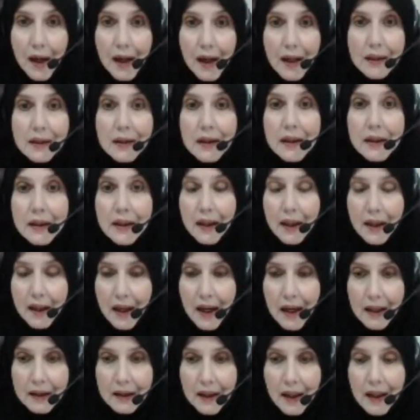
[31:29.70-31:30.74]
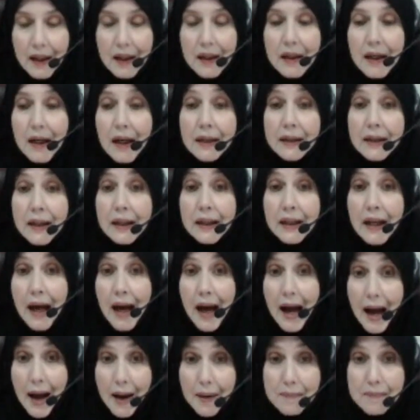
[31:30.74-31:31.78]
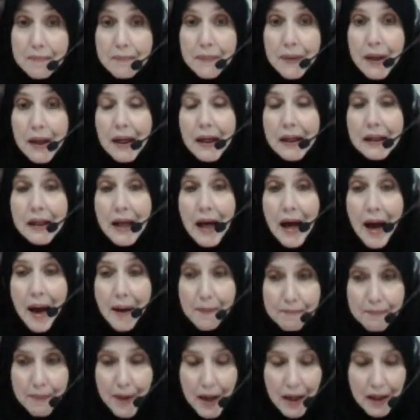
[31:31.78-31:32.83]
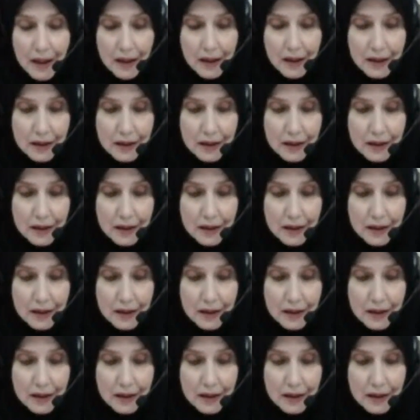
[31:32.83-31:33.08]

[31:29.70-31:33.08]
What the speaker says: Khal and Khala, and then Am and Amma